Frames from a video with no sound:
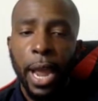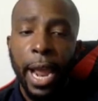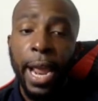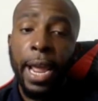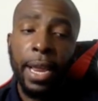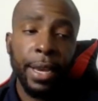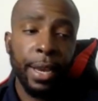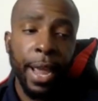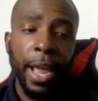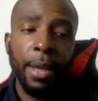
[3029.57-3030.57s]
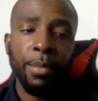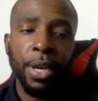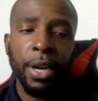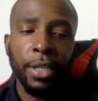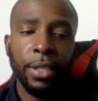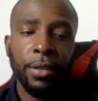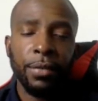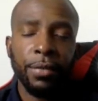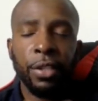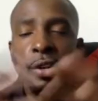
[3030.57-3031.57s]
And because
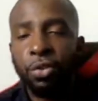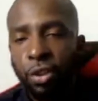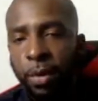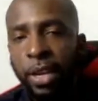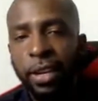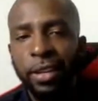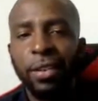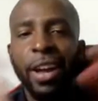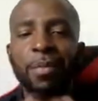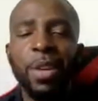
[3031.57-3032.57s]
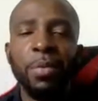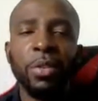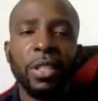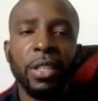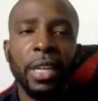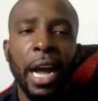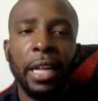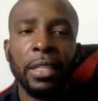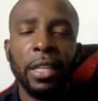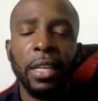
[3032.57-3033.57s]
of social media, right? People
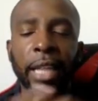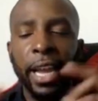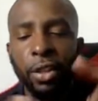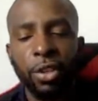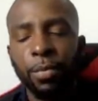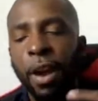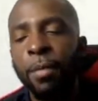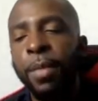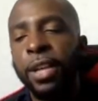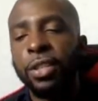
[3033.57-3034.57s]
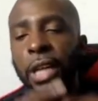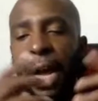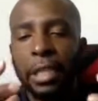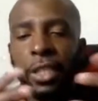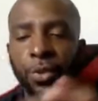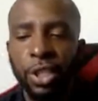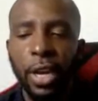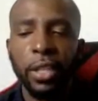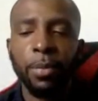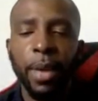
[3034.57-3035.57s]
constantly, landlords, property managers constantly reach
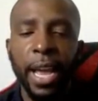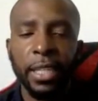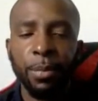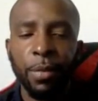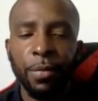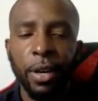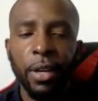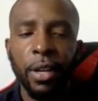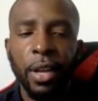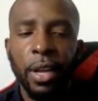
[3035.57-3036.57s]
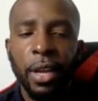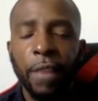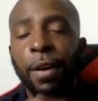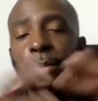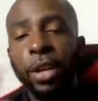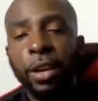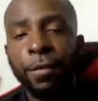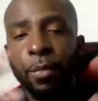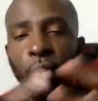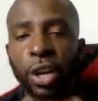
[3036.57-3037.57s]
out to me, asking me if I'm looking
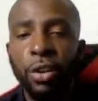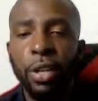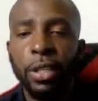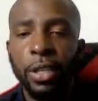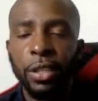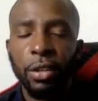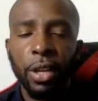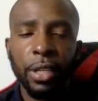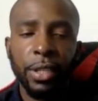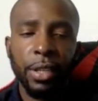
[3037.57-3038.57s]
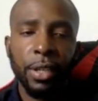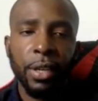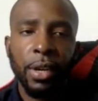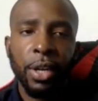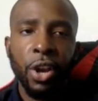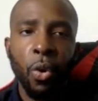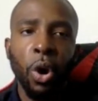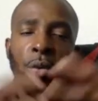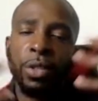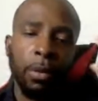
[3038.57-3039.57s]
for more units because they're looking to, you know,
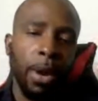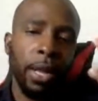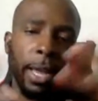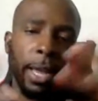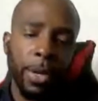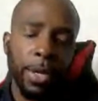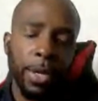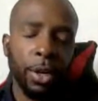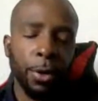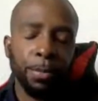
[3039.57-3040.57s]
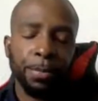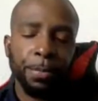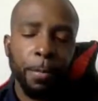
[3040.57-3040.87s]
work with somebody like me. So